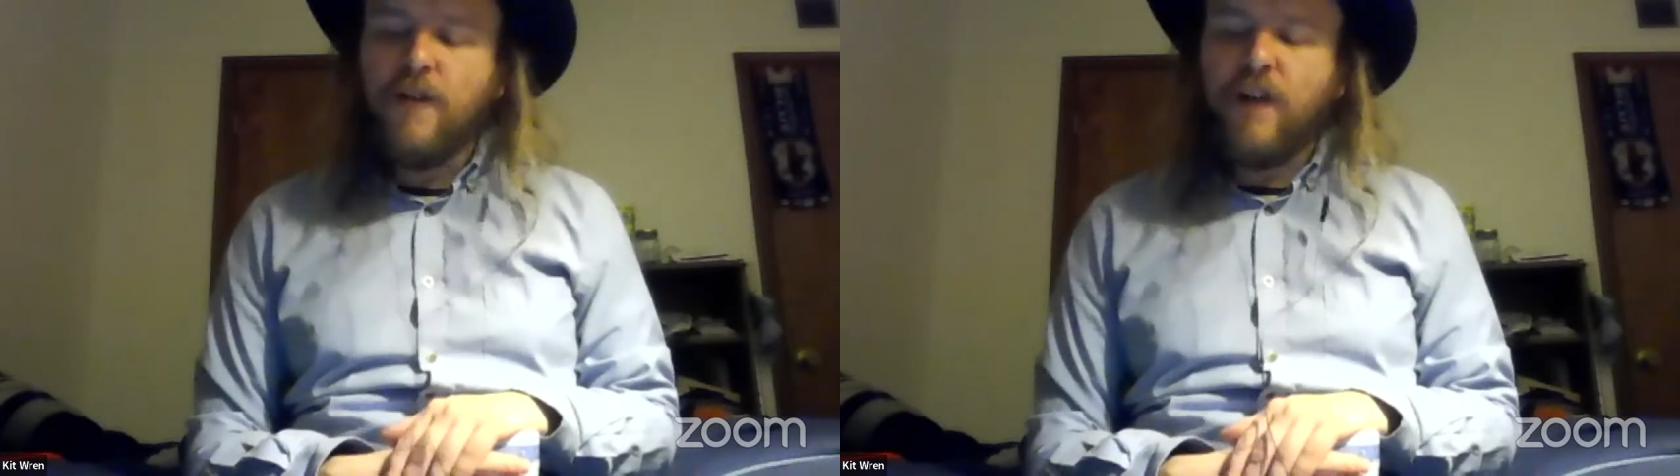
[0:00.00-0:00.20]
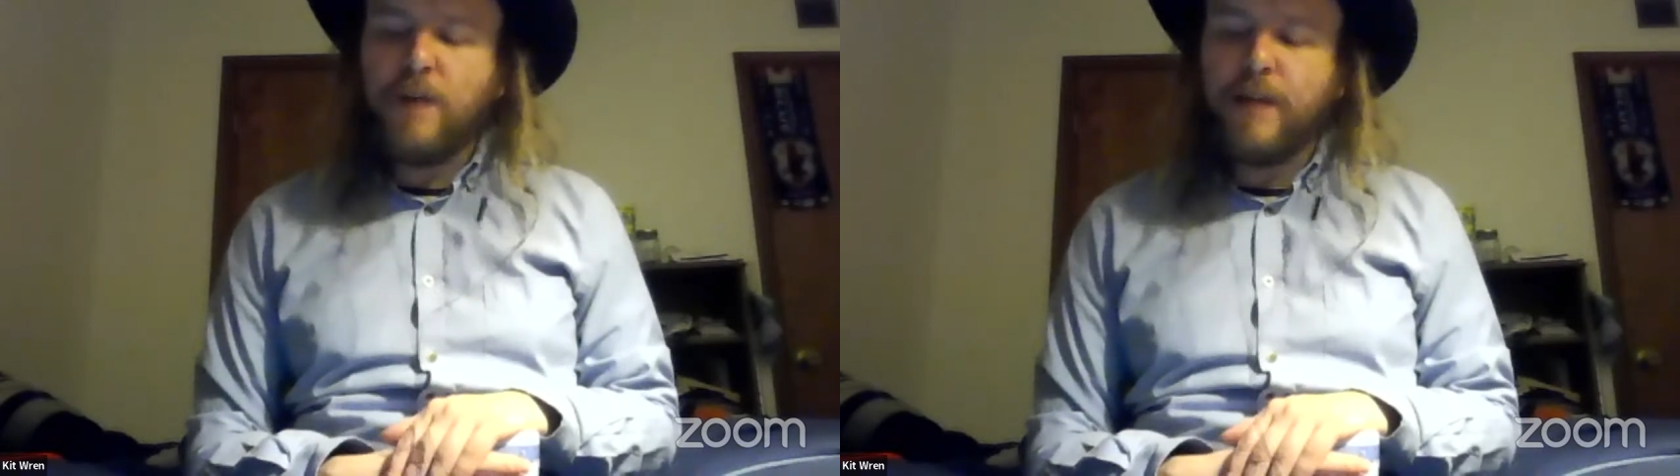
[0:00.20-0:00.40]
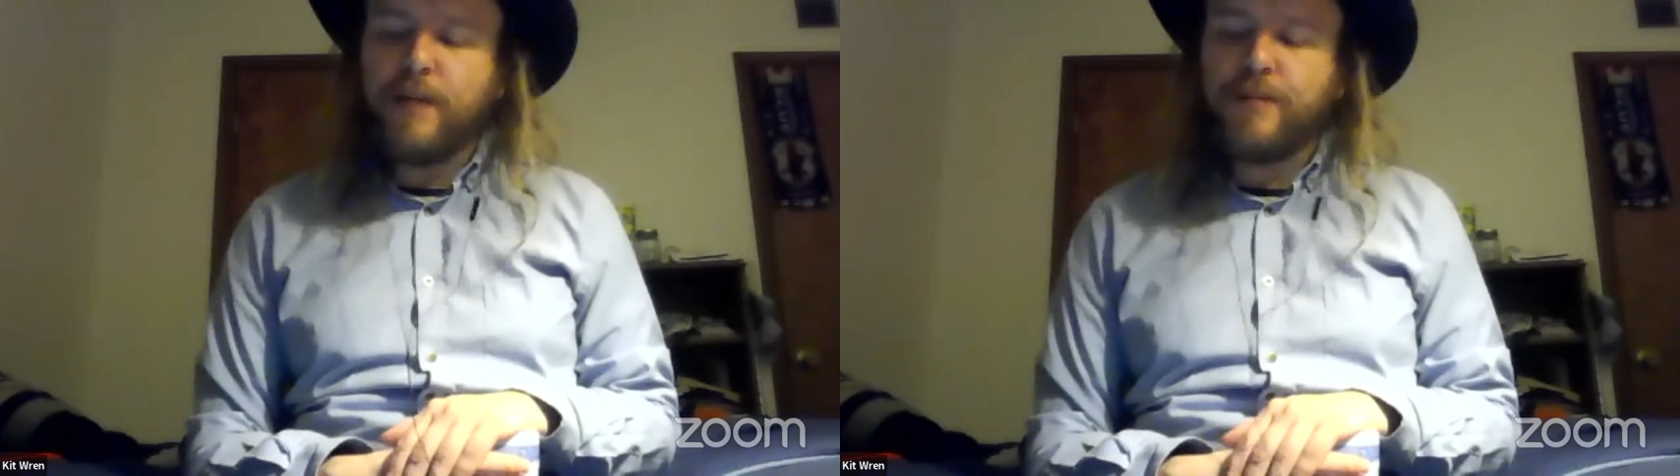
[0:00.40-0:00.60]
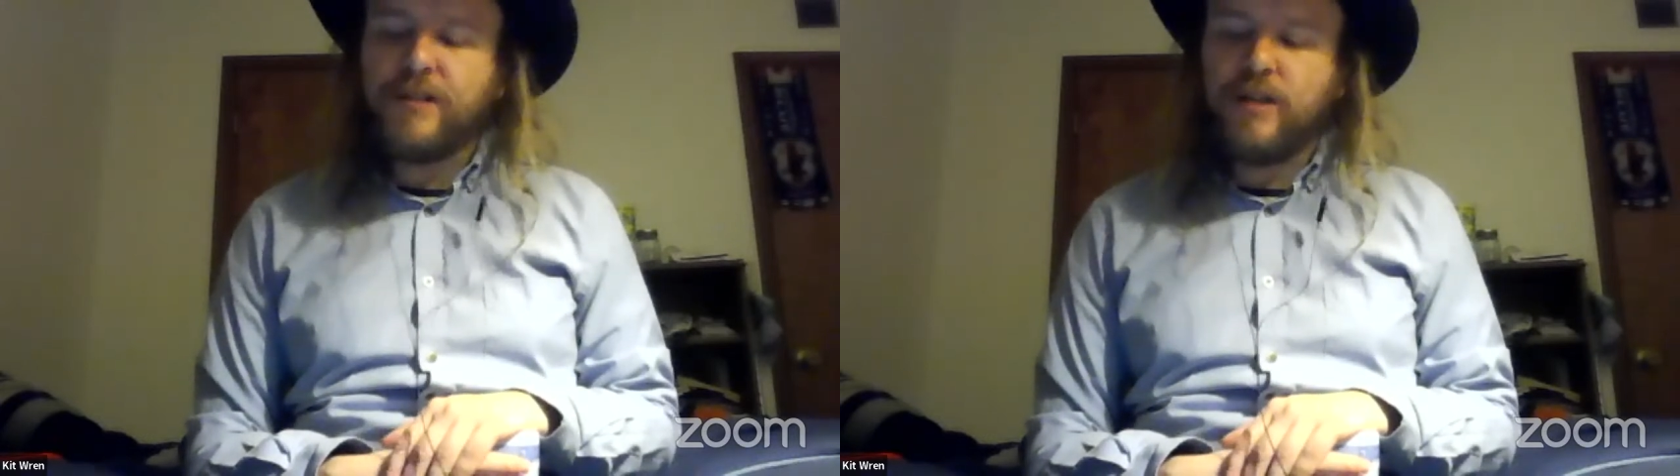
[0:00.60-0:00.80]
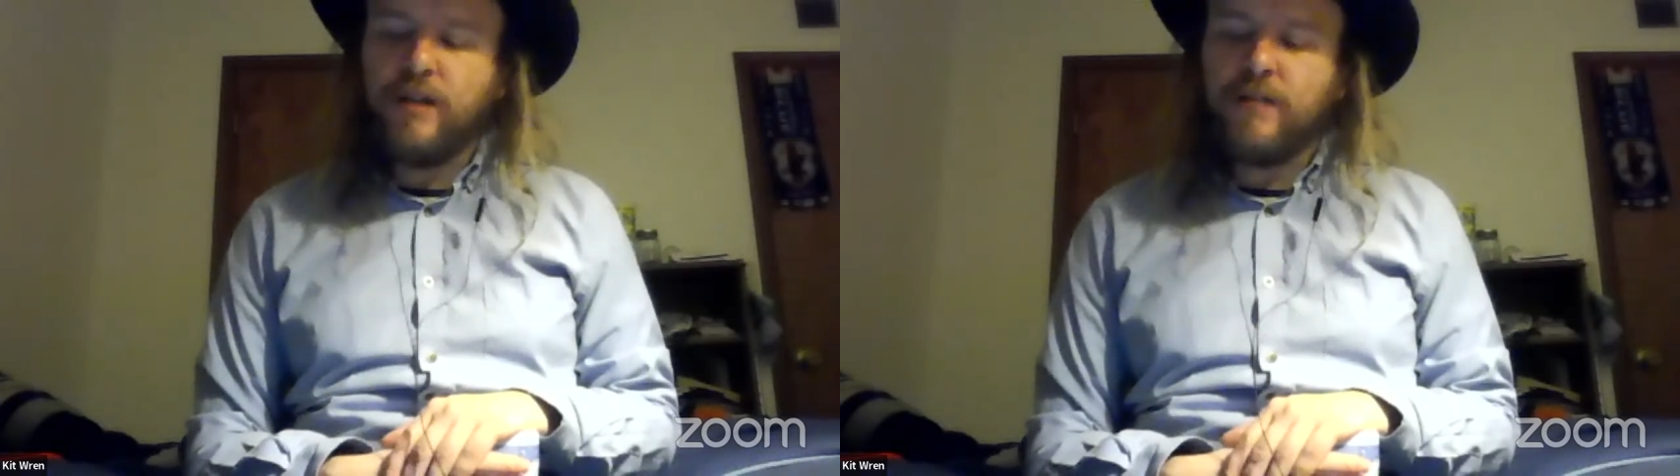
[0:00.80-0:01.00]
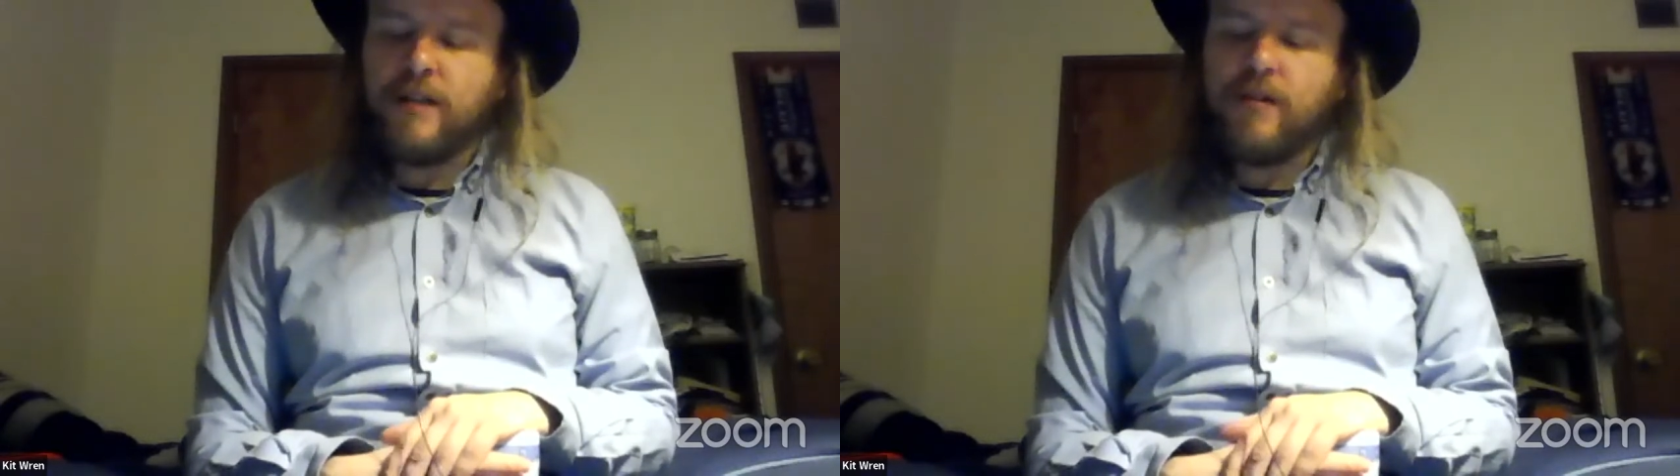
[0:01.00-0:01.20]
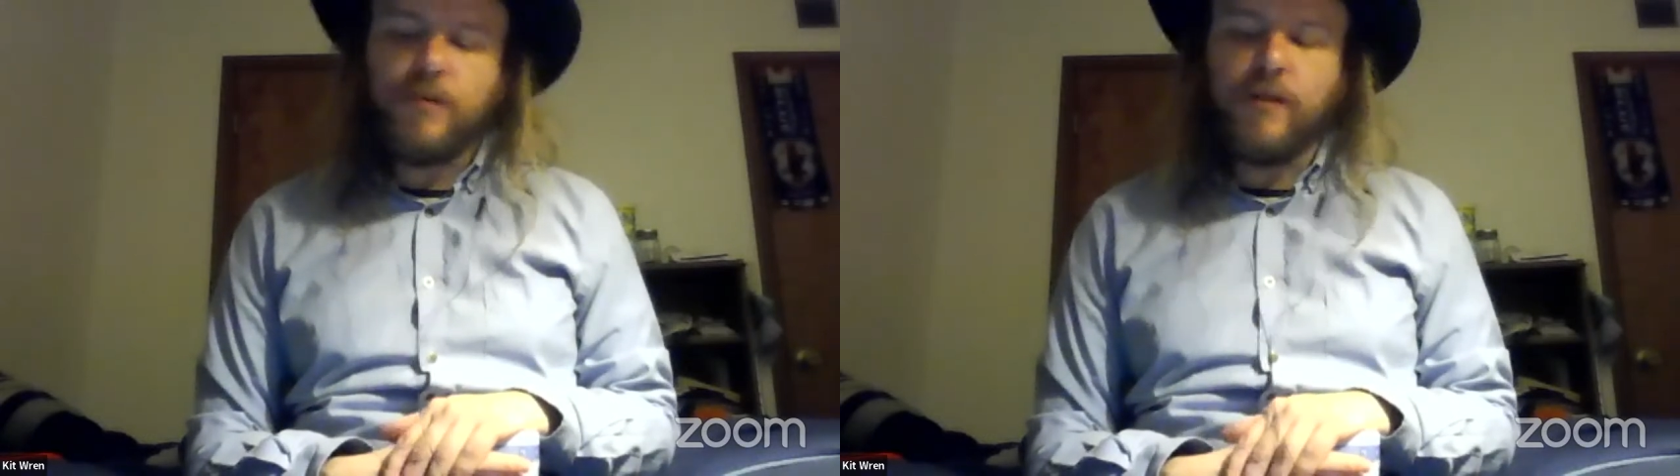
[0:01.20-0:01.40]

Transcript: far better preserved than the